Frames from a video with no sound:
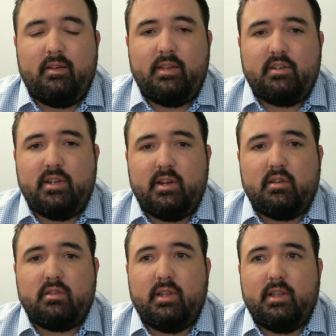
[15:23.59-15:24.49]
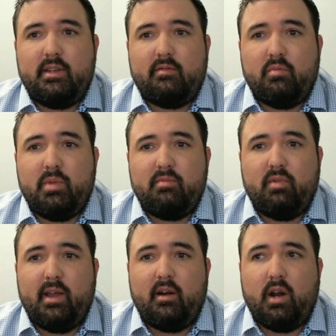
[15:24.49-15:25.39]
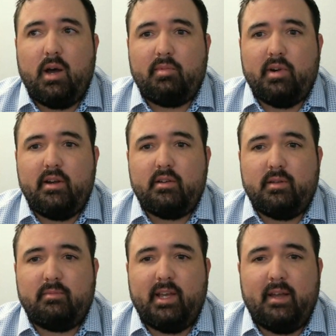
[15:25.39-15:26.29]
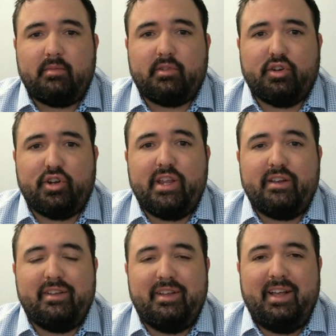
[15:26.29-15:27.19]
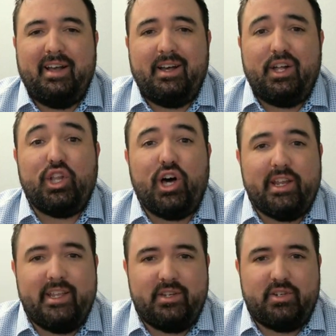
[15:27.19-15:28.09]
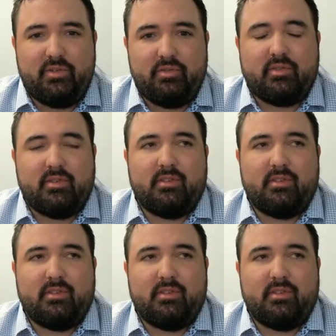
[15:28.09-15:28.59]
engineers and different people at our operators sometimes create a lot of issues.